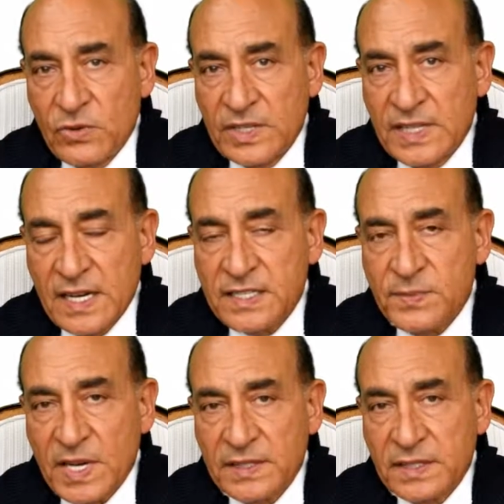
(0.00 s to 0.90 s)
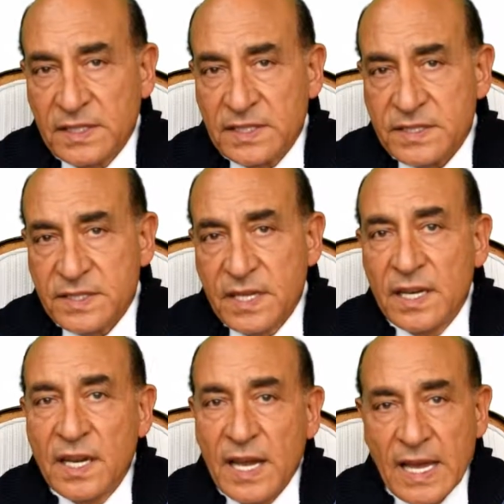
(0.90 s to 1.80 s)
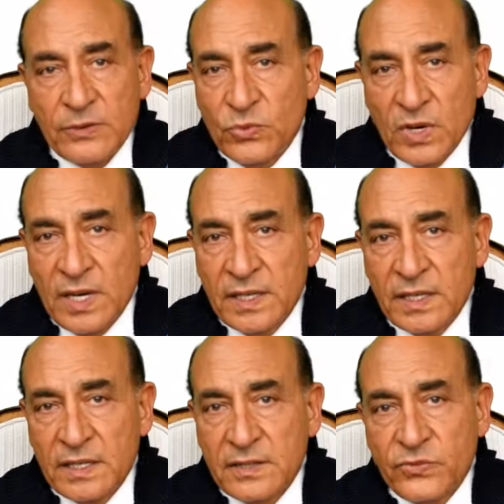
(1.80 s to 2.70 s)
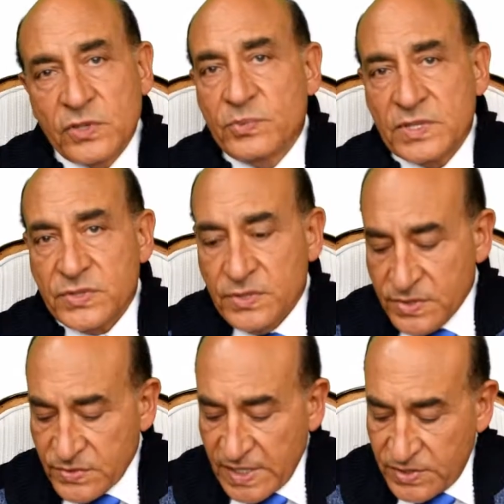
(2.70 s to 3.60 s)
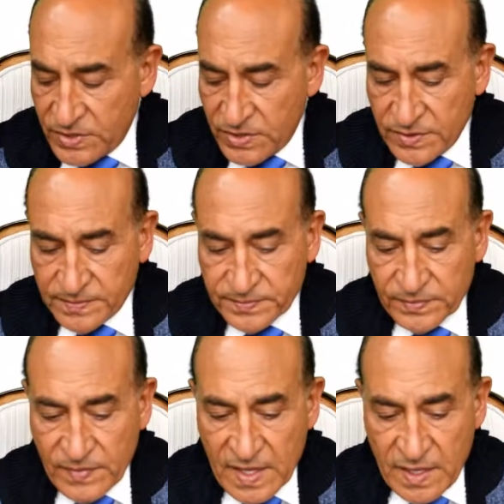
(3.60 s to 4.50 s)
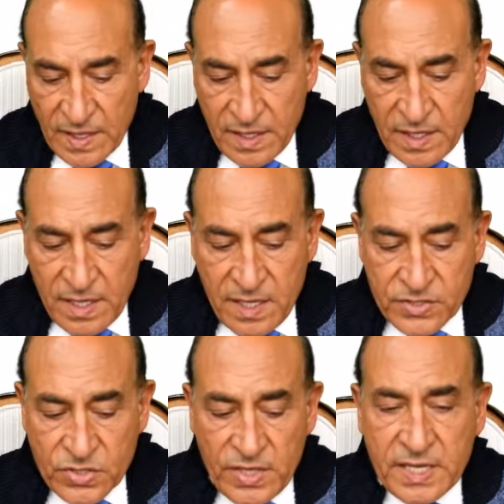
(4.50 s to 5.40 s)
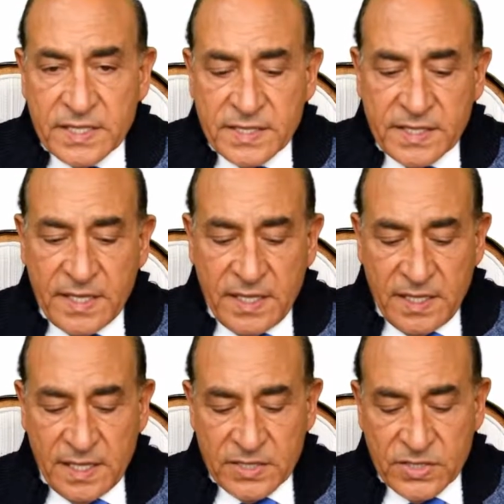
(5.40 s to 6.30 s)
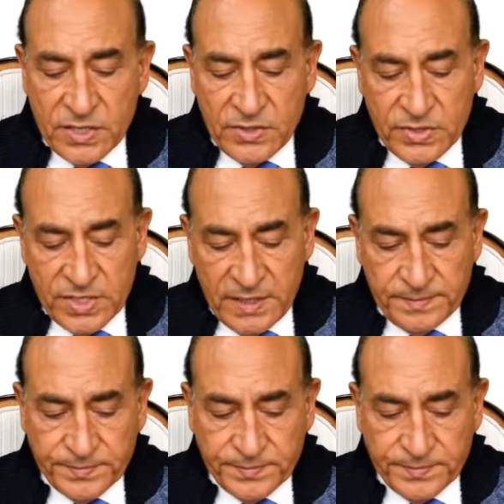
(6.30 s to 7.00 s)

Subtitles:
Young's modulus and one for Poisson's ratio. So here is the solution.